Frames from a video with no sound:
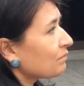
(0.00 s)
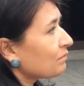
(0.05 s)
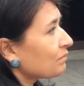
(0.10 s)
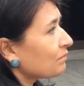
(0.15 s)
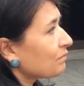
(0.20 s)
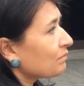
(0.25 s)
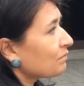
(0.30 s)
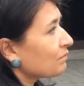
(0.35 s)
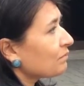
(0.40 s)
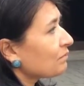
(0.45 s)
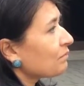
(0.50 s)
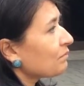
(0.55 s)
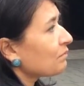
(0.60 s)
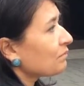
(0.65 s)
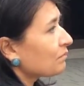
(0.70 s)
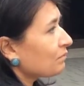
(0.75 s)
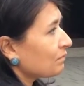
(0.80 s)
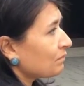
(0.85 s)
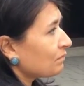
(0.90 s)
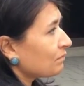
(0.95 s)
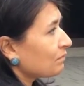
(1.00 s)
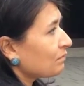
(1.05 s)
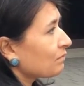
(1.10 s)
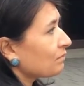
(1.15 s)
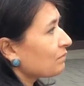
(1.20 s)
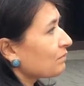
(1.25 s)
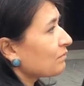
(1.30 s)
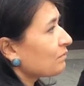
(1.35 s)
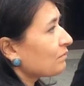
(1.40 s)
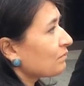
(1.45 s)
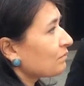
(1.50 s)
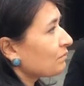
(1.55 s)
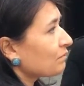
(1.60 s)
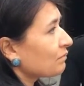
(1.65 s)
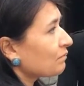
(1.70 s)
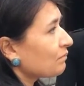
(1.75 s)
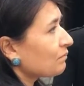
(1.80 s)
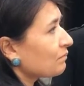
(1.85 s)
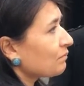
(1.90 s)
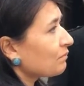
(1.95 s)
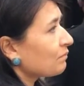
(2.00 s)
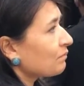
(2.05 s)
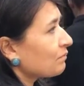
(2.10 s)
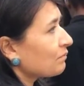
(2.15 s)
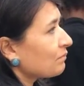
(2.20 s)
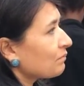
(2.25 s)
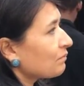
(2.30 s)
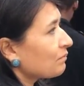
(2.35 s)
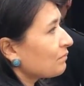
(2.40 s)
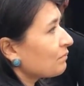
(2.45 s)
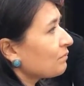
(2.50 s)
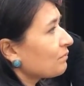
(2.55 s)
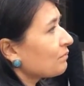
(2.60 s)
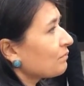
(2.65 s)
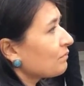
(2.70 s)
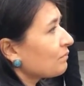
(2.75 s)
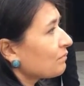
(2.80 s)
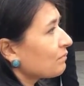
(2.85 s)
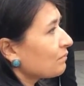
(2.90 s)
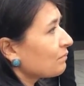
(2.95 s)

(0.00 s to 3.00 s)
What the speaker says: This person isn't speaking.